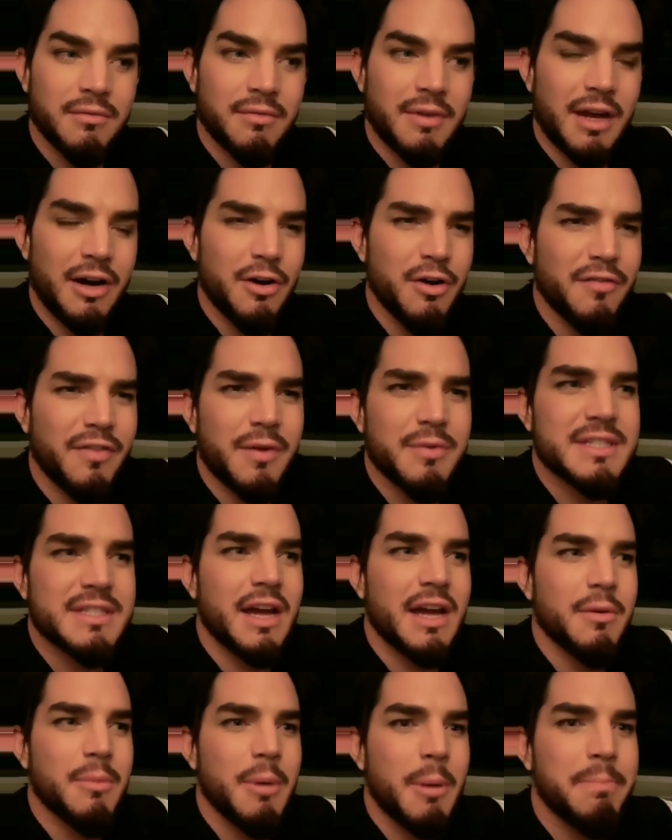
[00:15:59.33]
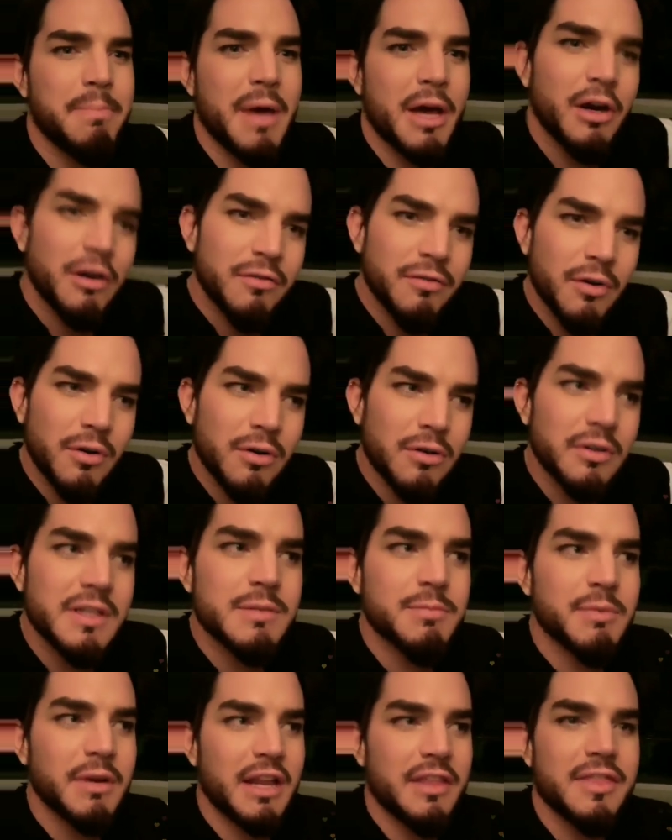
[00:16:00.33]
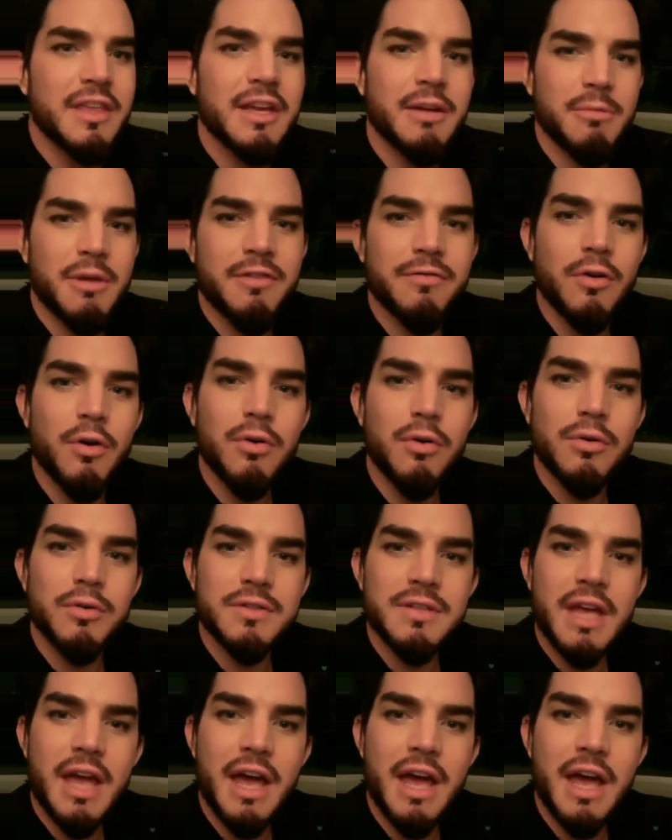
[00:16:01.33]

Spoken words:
I don't know if I would say I'm a better vocalist, but I think my vocals